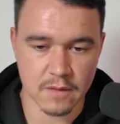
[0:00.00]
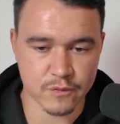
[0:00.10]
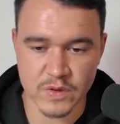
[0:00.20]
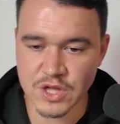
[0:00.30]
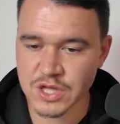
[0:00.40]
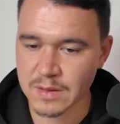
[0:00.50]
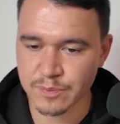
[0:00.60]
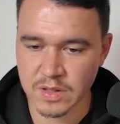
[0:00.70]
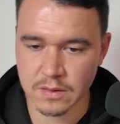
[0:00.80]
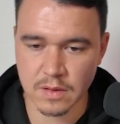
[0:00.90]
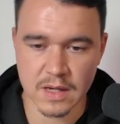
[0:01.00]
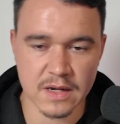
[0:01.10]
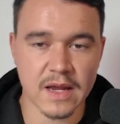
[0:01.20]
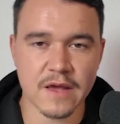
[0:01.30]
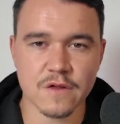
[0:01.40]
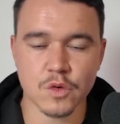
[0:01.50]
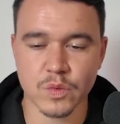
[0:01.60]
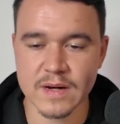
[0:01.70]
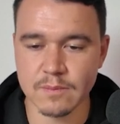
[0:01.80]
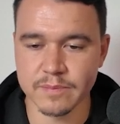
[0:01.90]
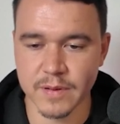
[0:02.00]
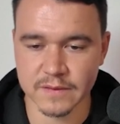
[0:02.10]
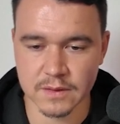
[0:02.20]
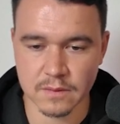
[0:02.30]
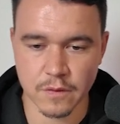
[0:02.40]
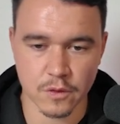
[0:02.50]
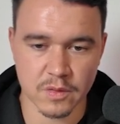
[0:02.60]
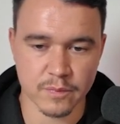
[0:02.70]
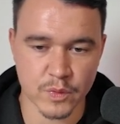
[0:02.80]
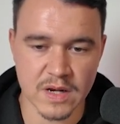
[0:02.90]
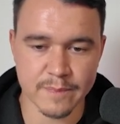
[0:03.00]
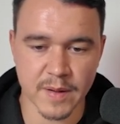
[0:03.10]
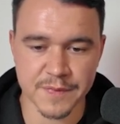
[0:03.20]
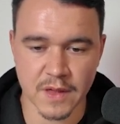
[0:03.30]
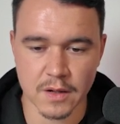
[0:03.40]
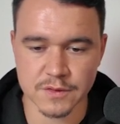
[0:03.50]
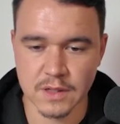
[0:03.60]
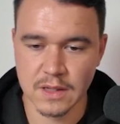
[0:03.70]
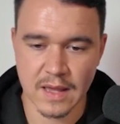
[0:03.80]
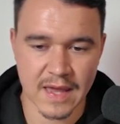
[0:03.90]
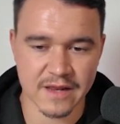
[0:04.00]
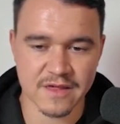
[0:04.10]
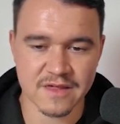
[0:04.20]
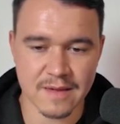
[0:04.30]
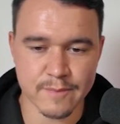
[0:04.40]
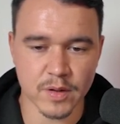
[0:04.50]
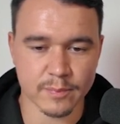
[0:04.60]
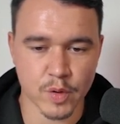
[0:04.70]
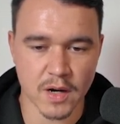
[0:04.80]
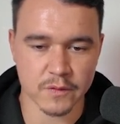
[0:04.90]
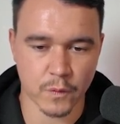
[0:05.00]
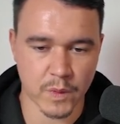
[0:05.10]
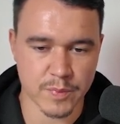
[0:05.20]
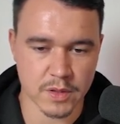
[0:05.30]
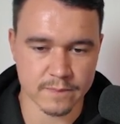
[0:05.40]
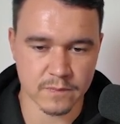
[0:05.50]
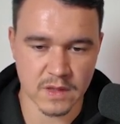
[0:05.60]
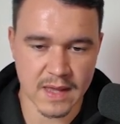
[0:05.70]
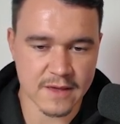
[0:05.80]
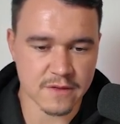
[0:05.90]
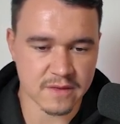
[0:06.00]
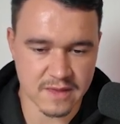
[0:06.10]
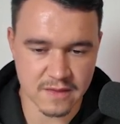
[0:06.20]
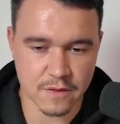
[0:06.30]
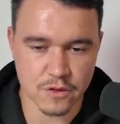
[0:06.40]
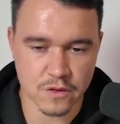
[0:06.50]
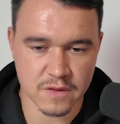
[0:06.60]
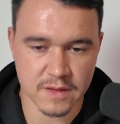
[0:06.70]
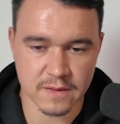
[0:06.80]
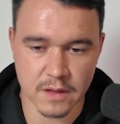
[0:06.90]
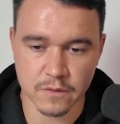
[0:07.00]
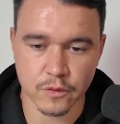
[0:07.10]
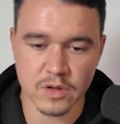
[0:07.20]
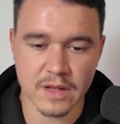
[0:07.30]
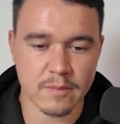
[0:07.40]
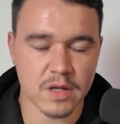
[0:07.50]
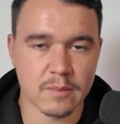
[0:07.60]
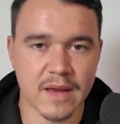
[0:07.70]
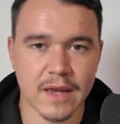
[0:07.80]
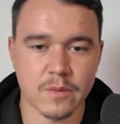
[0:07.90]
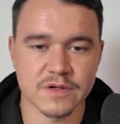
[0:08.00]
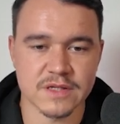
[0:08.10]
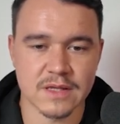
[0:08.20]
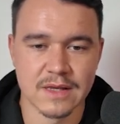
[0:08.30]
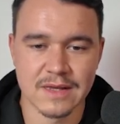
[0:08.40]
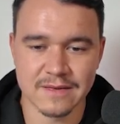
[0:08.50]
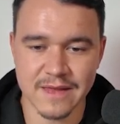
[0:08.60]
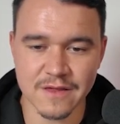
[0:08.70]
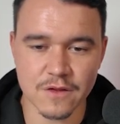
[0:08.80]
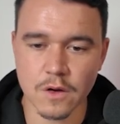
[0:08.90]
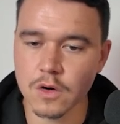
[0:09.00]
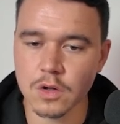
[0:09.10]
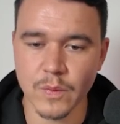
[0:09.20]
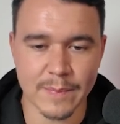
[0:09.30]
free shipping, a nice green button so it really pops out, and a simple product description. Guys, this is just it, and a 30-day money-back guarantee. This is the whole